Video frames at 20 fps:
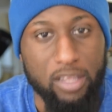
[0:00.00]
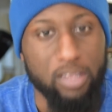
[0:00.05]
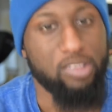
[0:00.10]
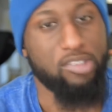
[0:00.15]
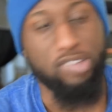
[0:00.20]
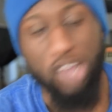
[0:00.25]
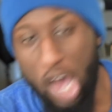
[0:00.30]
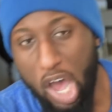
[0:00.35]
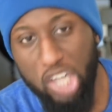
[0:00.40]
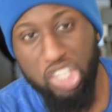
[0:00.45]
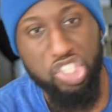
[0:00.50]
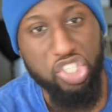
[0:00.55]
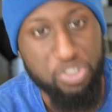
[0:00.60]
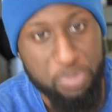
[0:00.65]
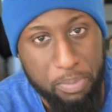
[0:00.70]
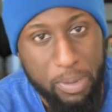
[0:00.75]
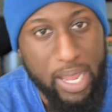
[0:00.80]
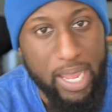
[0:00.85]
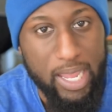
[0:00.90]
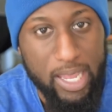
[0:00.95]
touched
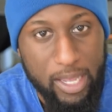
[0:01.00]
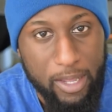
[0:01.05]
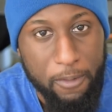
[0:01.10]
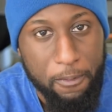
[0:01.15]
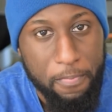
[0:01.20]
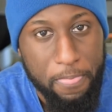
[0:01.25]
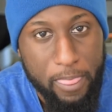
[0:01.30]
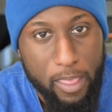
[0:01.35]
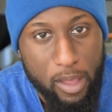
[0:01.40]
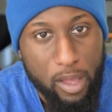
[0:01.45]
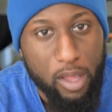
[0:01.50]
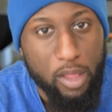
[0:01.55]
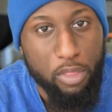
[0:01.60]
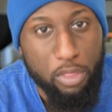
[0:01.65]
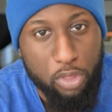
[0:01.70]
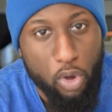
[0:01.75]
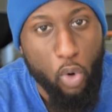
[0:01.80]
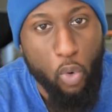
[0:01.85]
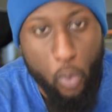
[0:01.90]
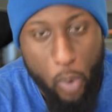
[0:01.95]
me
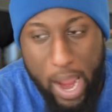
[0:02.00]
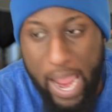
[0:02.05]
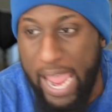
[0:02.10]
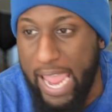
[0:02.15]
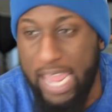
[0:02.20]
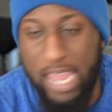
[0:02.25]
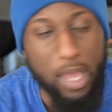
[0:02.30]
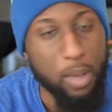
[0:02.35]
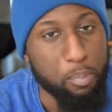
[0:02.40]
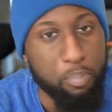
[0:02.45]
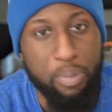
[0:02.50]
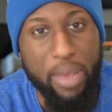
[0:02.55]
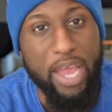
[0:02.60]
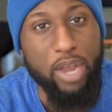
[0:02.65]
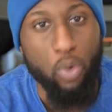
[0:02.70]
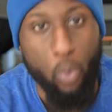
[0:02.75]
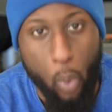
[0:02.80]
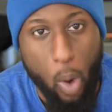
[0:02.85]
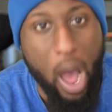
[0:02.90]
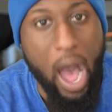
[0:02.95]
the way
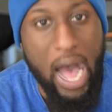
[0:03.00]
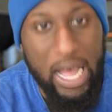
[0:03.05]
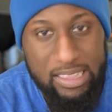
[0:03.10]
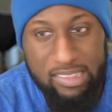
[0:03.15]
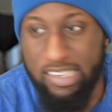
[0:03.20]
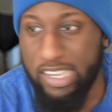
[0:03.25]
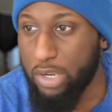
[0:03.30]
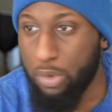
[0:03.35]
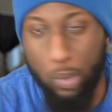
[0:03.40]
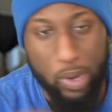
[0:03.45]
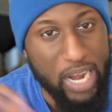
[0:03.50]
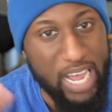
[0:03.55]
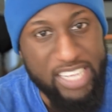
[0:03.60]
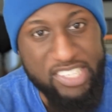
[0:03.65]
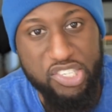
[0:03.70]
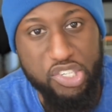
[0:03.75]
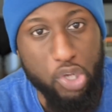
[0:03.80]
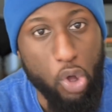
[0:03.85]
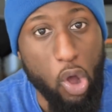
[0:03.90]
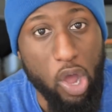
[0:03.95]
Benoit did when I
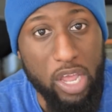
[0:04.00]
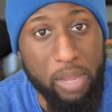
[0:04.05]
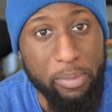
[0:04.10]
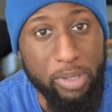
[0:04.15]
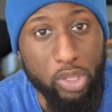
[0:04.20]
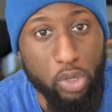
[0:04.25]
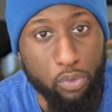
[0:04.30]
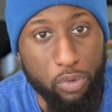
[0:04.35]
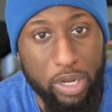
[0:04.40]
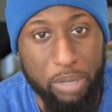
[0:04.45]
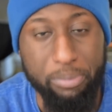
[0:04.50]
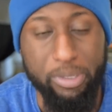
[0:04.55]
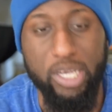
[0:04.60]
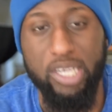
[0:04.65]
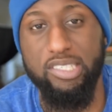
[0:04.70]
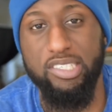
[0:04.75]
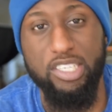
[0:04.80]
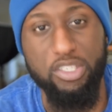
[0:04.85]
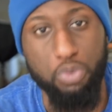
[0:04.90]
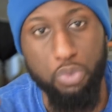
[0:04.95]
saw him in the ring,
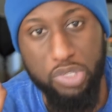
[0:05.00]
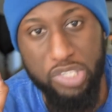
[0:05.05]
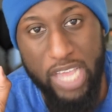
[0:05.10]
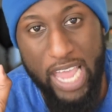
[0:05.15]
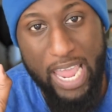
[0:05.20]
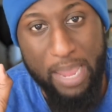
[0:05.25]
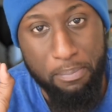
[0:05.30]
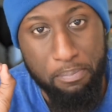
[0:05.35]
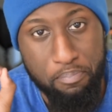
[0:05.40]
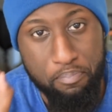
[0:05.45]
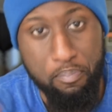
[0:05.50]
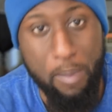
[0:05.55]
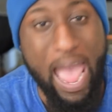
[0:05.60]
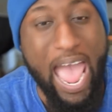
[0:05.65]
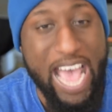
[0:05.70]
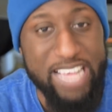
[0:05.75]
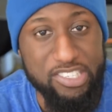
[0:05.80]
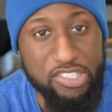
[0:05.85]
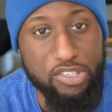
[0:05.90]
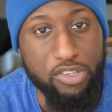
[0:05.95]
because this was a
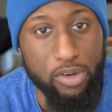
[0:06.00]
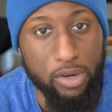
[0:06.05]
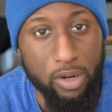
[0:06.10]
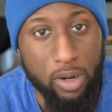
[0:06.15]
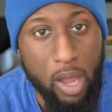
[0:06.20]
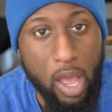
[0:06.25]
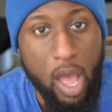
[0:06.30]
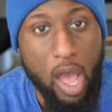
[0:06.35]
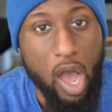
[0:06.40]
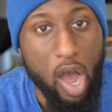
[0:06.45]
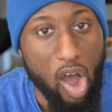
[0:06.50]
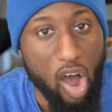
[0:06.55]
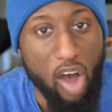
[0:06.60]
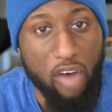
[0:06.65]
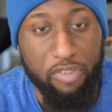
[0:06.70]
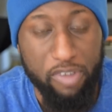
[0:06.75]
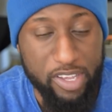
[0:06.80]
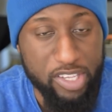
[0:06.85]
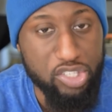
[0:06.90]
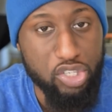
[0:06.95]
master
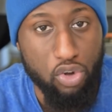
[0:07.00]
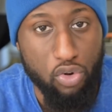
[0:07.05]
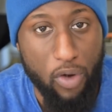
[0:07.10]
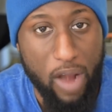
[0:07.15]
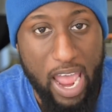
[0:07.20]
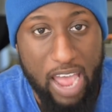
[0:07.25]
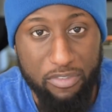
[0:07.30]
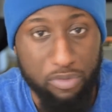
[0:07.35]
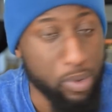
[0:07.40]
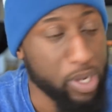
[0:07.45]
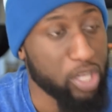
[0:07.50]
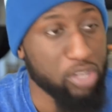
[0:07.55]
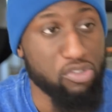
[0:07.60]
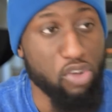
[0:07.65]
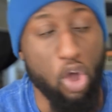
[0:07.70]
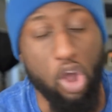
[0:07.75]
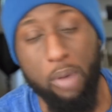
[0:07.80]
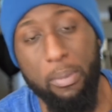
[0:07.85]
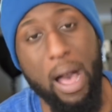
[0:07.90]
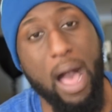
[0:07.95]
of his craft. We could
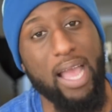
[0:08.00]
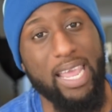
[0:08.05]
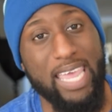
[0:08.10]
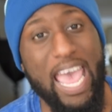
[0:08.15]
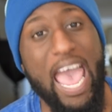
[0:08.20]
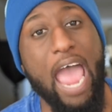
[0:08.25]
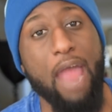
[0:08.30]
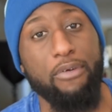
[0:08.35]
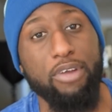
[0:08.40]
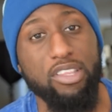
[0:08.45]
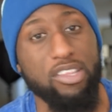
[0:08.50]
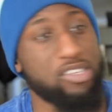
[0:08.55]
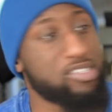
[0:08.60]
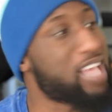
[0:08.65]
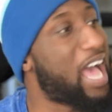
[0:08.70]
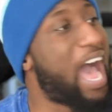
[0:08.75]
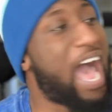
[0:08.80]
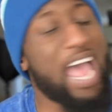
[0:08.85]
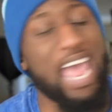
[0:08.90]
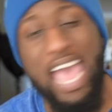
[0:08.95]
talk about characters.
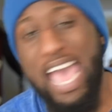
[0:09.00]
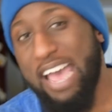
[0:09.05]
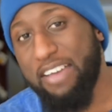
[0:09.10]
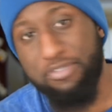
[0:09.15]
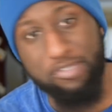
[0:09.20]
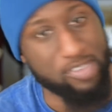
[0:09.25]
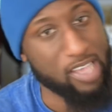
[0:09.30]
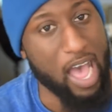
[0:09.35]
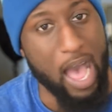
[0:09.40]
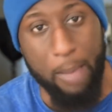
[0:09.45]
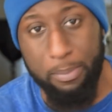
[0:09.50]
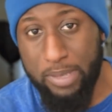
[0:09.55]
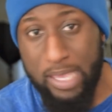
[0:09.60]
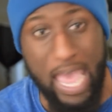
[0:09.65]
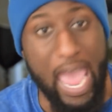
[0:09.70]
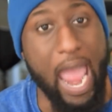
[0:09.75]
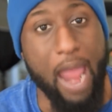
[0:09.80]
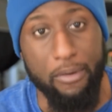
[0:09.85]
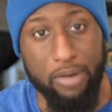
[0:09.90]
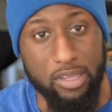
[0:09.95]
I have top
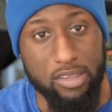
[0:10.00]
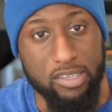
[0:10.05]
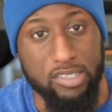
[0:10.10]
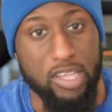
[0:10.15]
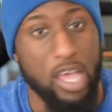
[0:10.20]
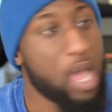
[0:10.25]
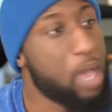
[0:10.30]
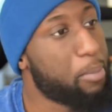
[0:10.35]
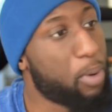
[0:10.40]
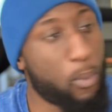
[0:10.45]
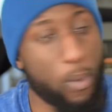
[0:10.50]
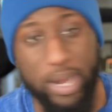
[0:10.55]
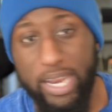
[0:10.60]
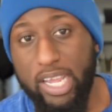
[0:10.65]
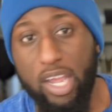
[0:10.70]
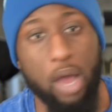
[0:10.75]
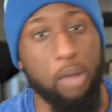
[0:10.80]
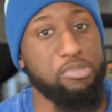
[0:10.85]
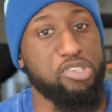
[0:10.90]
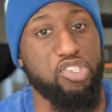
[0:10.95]
characters, but when it
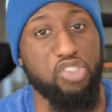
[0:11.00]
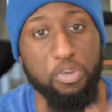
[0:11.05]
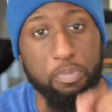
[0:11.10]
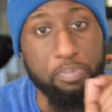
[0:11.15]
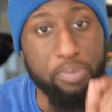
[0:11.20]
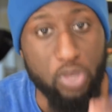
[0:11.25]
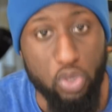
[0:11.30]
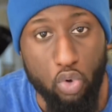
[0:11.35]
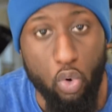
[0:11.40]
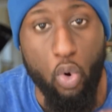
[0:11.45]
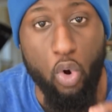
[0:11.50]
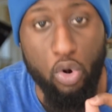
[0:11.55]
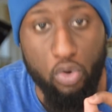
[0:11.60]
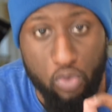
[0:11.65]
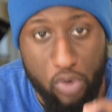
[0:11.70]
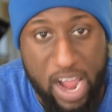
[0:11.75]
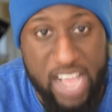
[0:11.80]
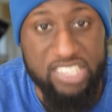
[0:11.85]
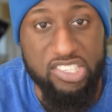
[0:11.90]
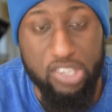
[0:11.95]
comes to pure
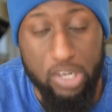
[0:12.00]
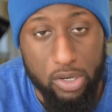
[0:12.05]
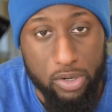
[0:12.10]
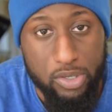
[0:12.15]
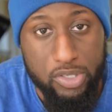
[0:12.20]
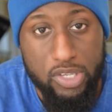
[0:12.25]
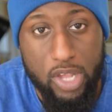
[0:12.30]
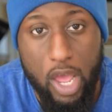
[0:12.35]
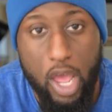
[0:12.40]
wrestlers,